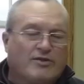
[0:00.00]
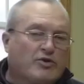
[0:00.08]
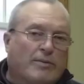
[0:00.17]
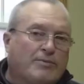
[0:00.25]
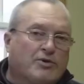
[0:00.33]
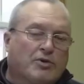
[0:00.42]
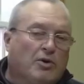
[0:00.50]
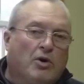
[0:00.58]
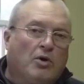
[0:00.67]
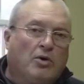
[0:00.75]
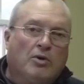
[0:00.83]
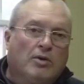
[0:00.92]
scripture
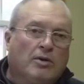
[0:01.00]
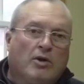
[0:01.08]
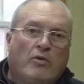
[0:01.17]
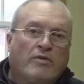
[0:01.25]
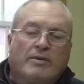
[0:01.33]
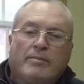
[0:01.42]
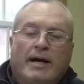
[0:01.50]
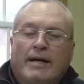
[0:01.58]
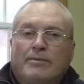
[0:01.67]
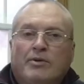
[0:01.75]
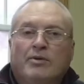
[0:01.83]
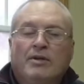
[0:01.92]
all over the
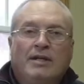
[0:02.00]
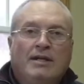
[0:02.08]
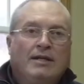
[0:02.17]
Bible